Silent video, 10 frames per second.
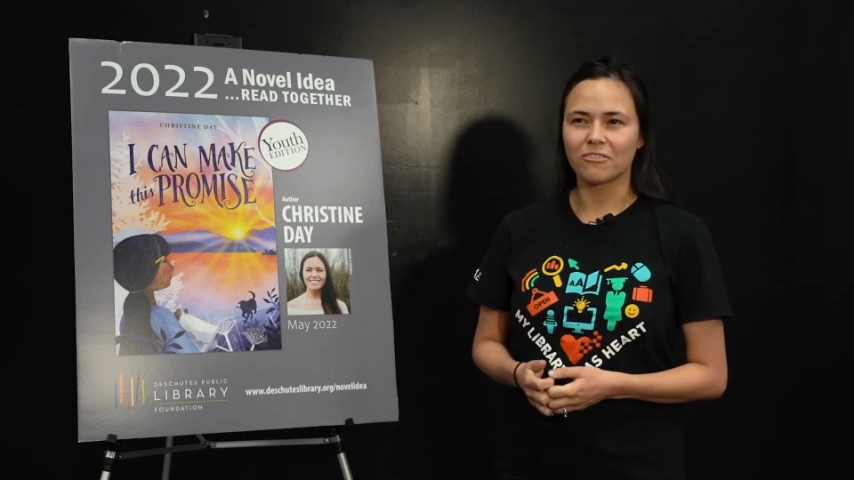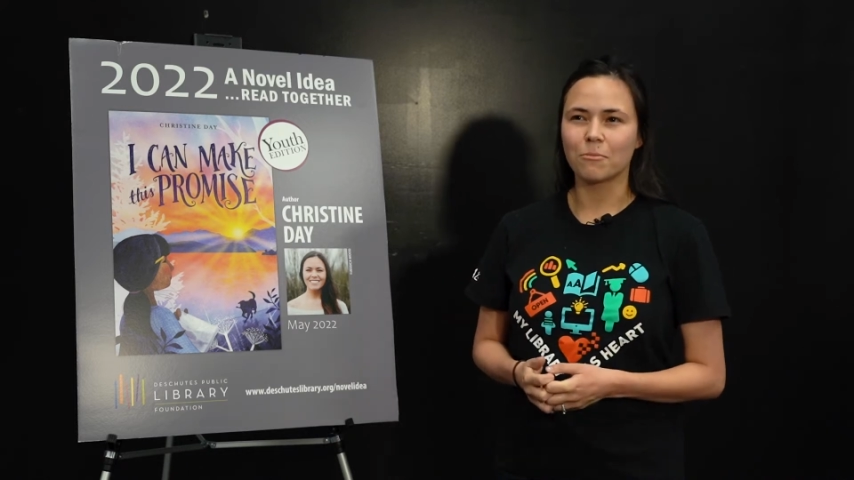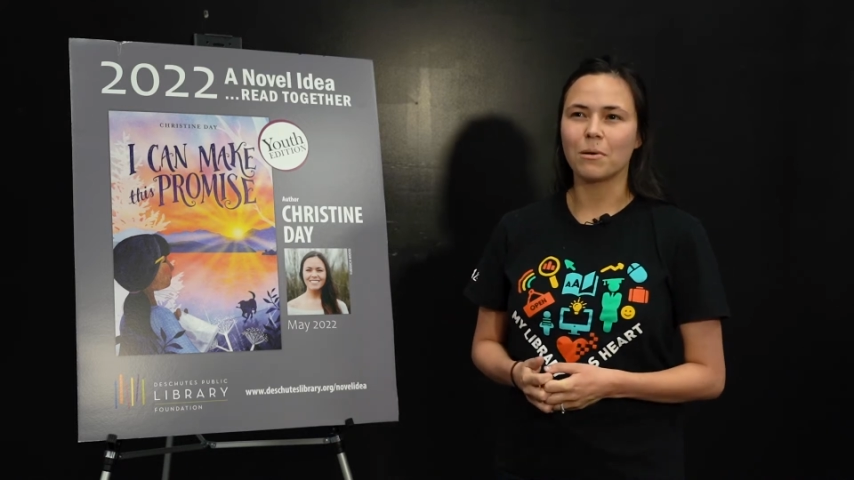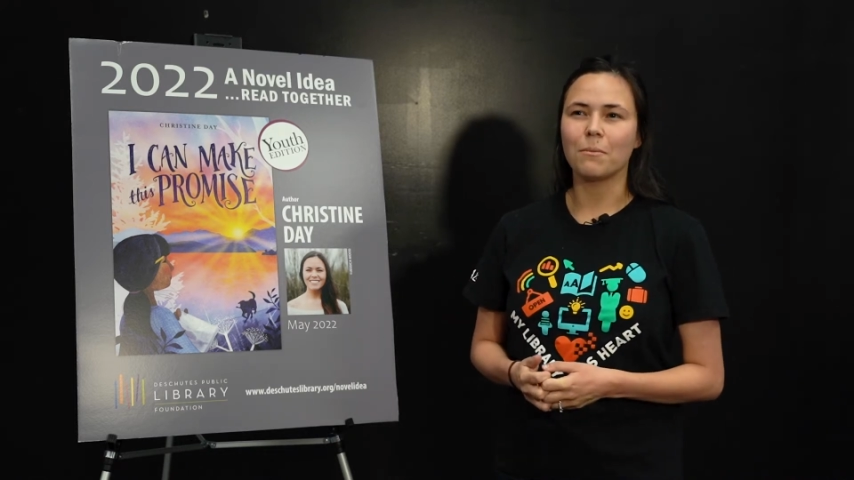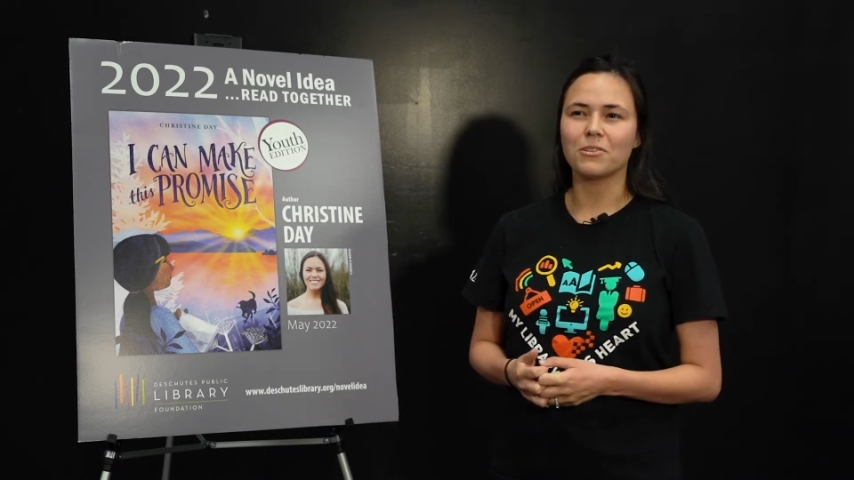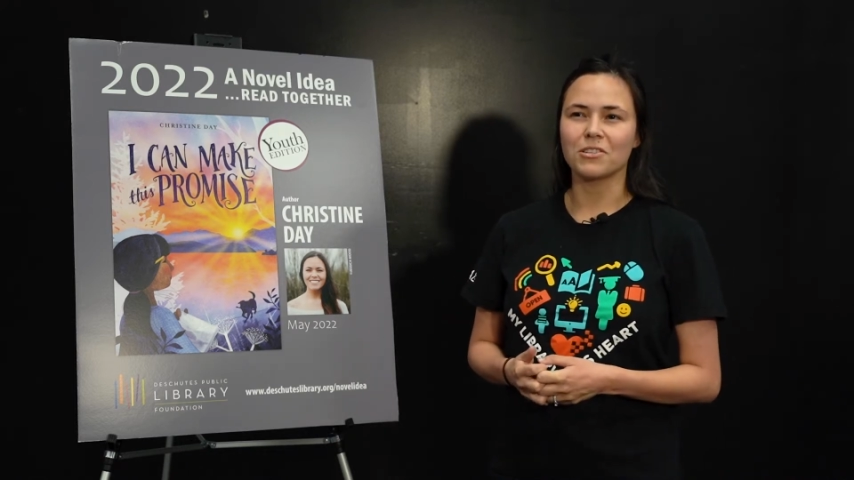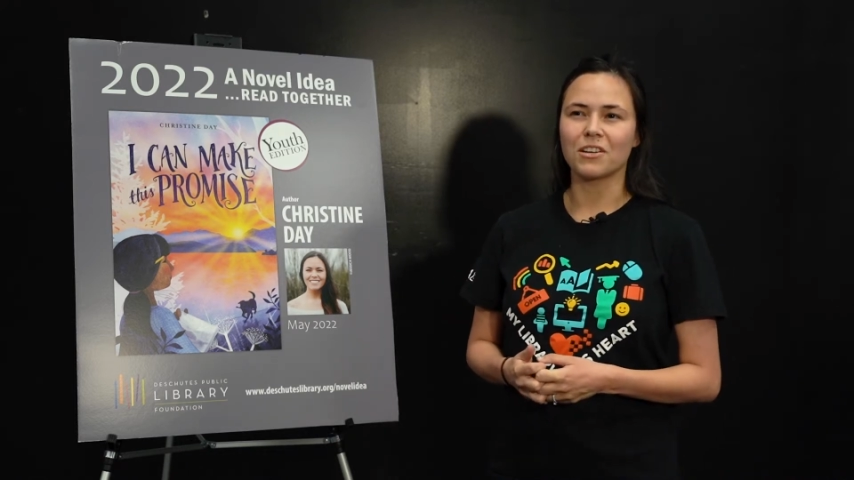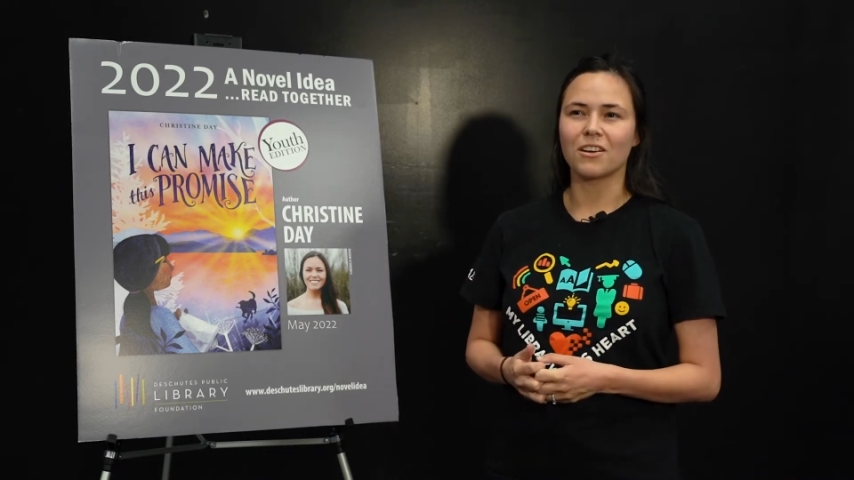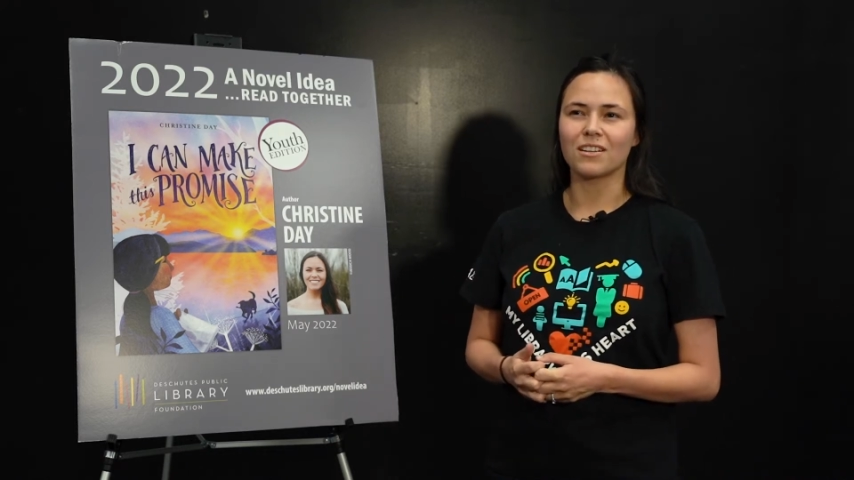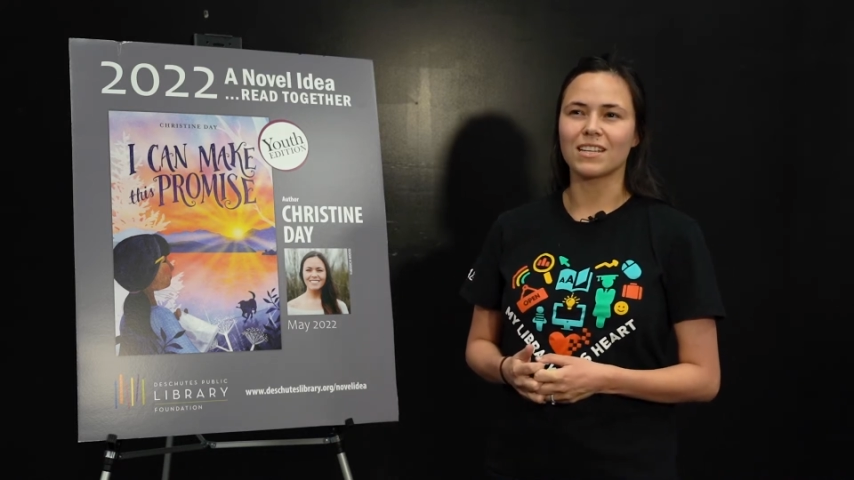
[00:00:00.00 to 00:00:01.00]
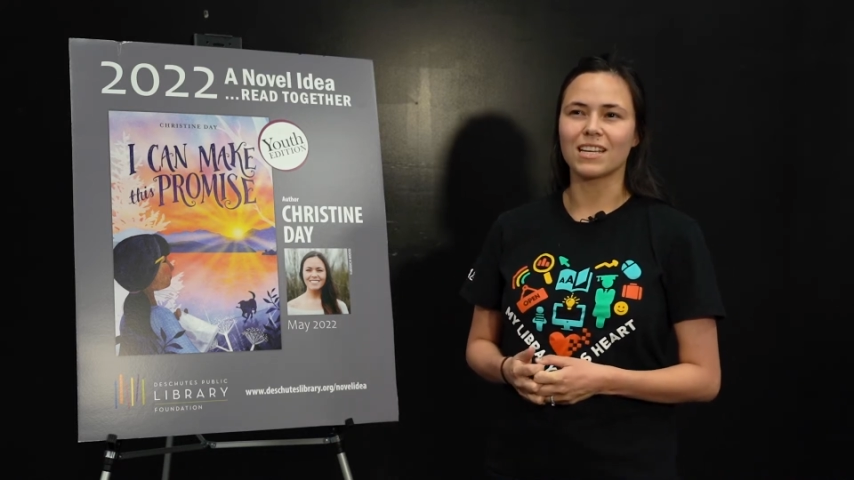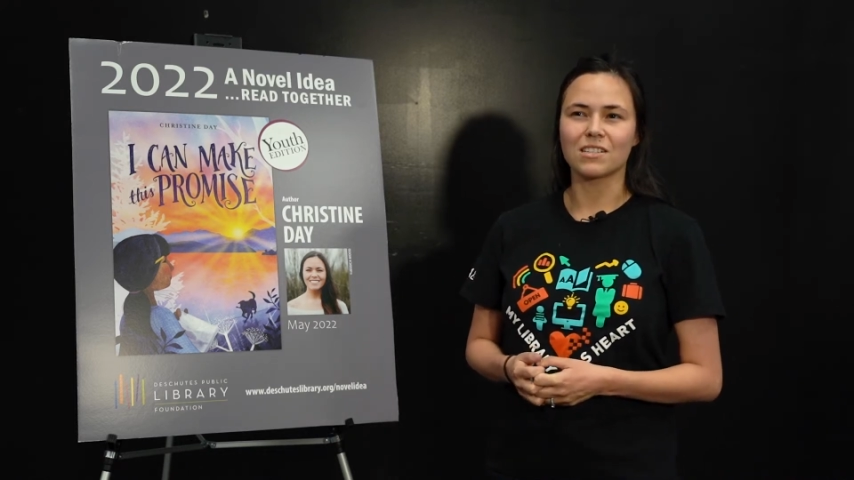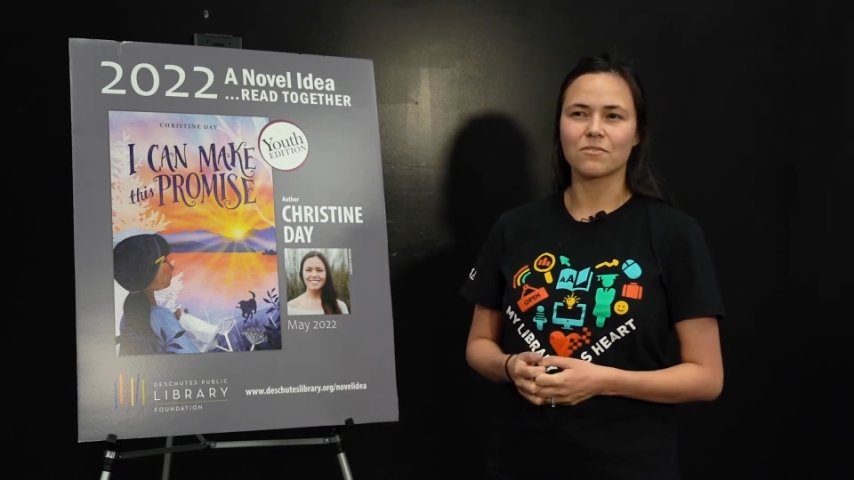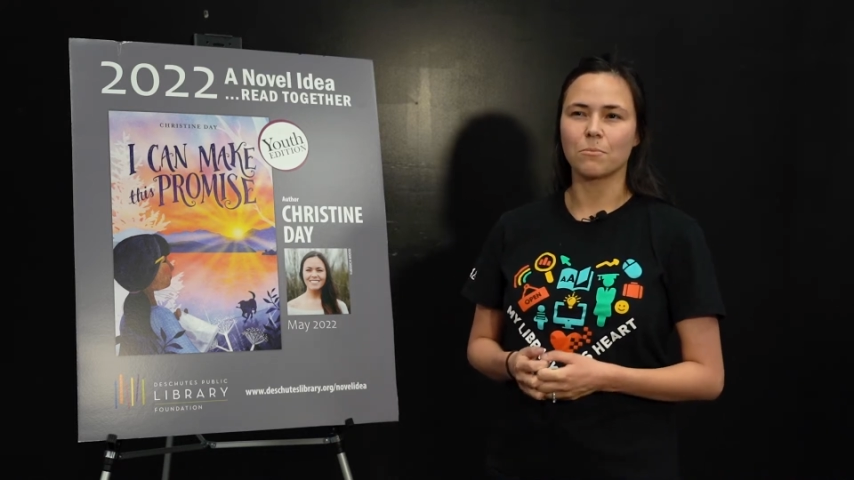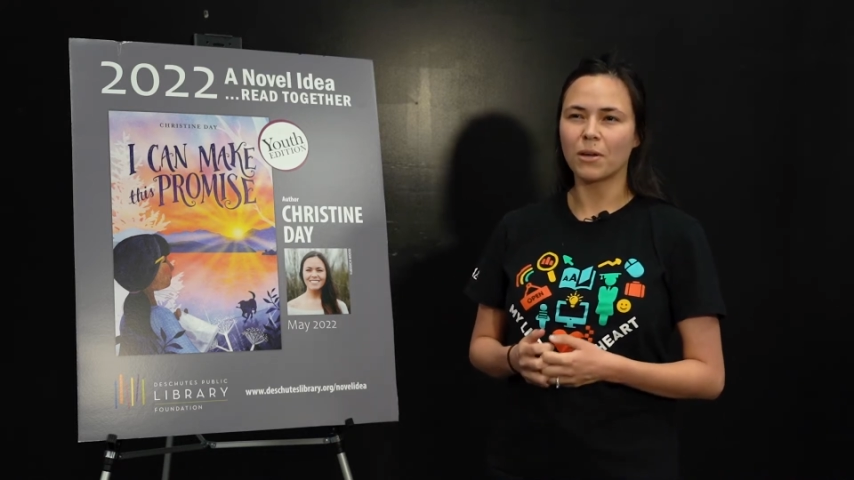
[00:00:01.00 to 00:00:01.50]
for a publishing
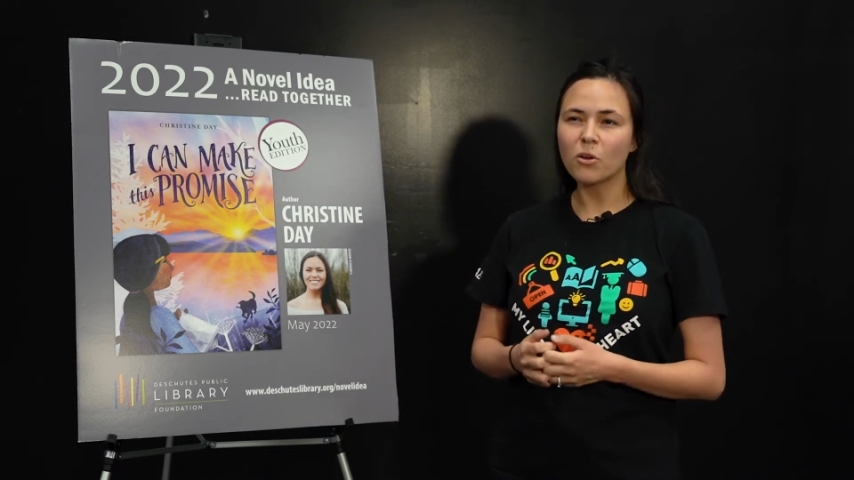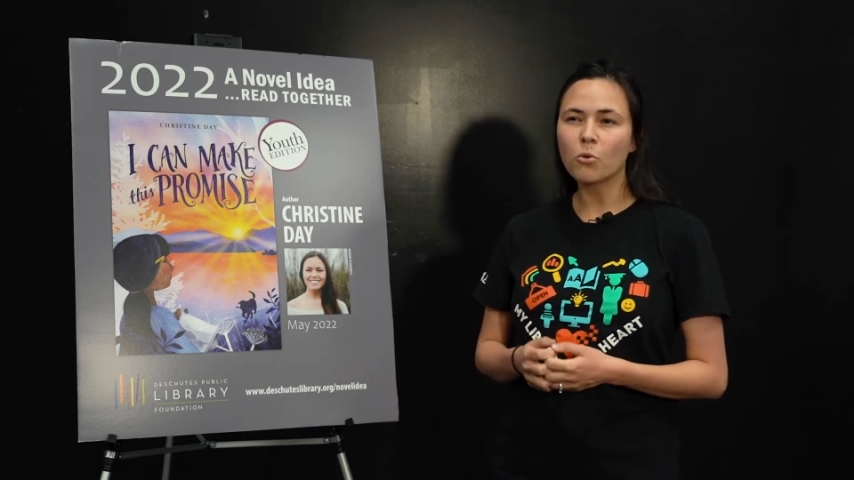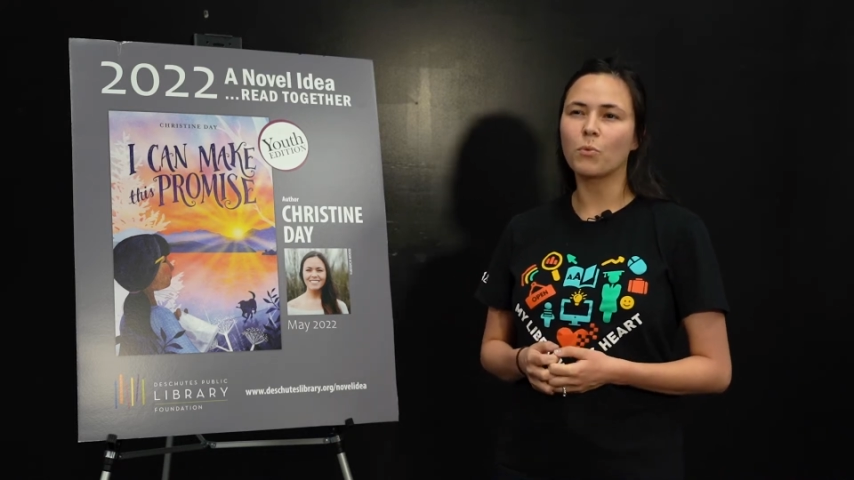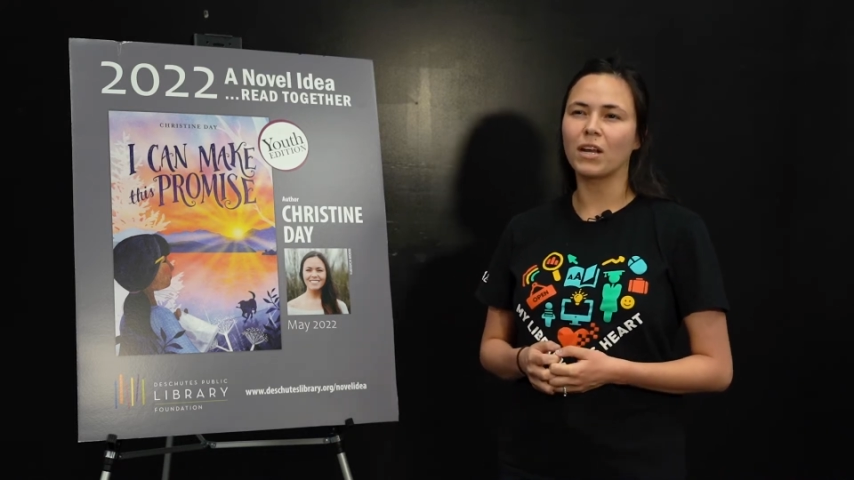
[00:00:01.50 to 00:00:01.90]
contest from Penguin